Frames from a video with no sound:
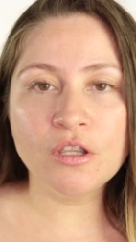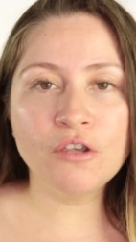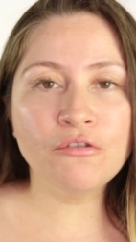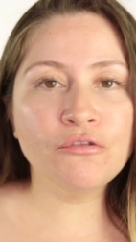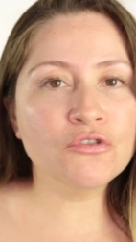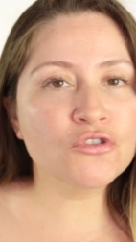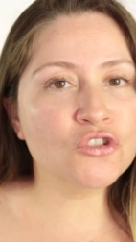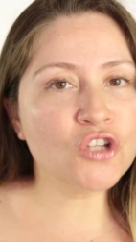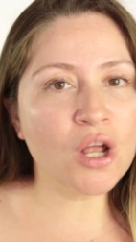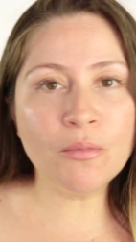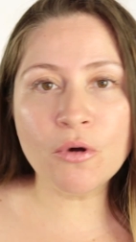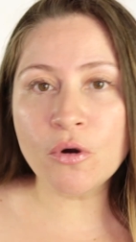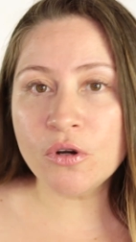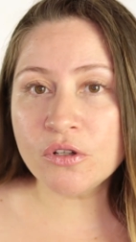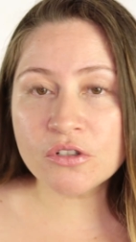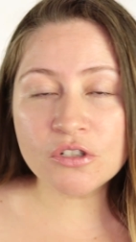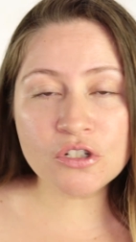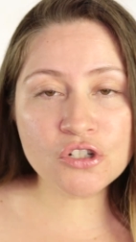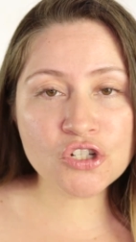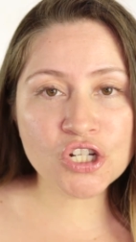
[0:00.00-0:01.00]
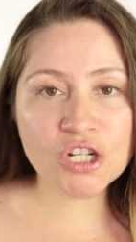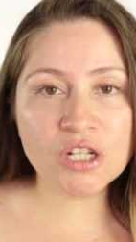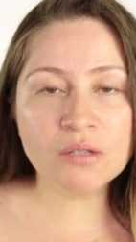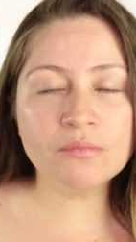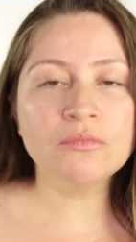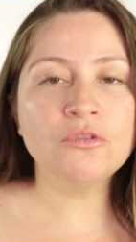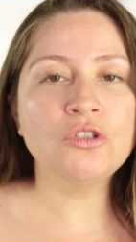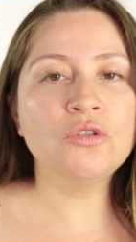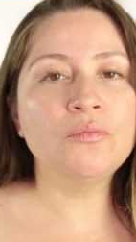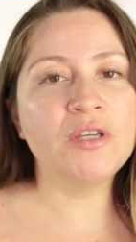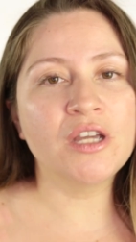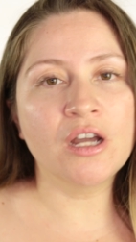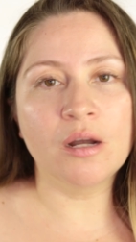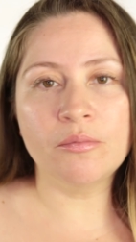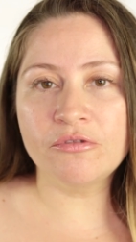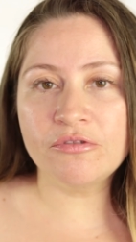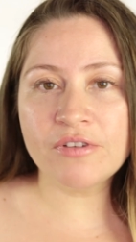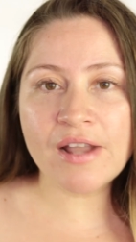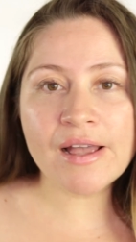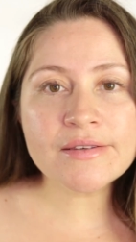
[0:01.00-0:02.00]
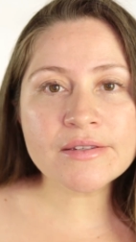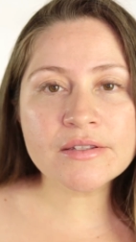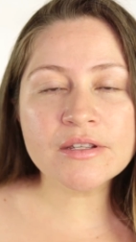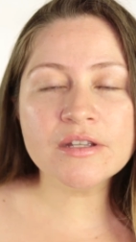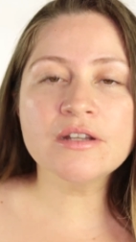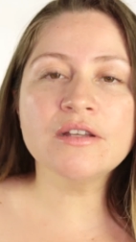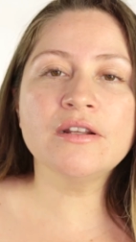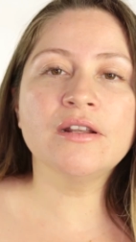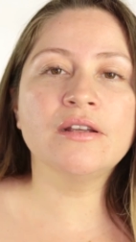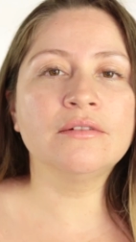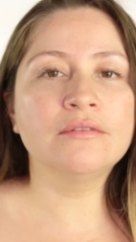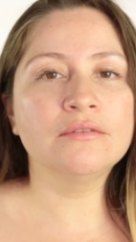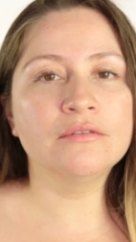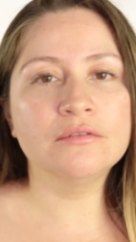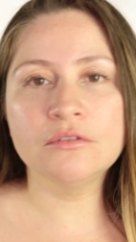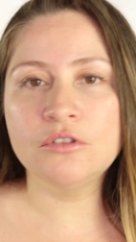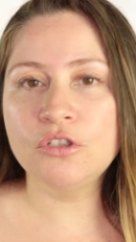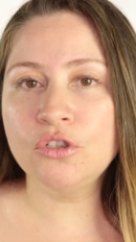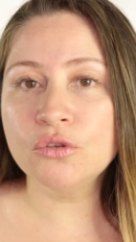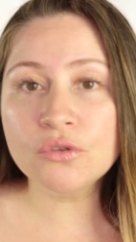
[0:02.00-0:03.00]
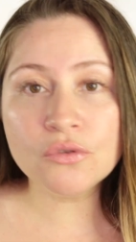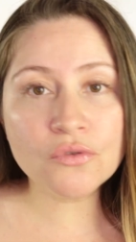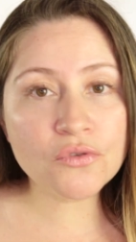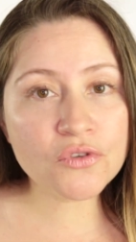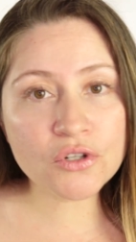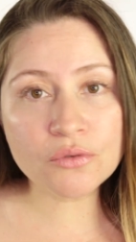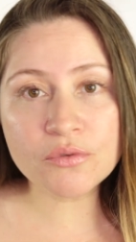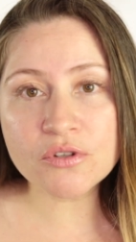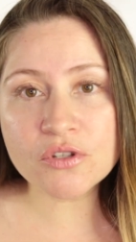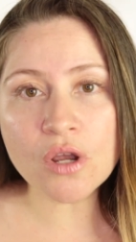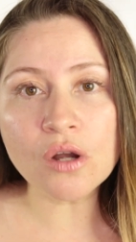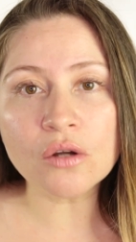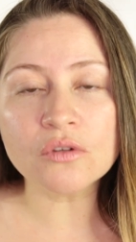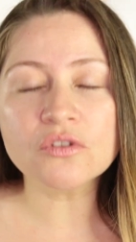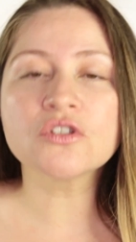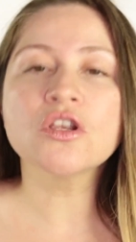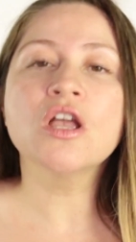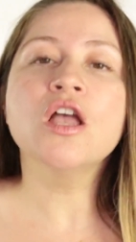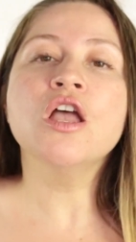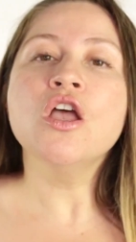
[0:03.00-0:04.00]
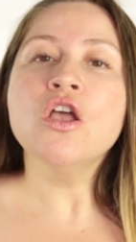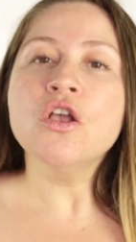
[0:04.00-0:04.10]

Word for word: if you stop going to the gym, you become flaccid and you lose your results.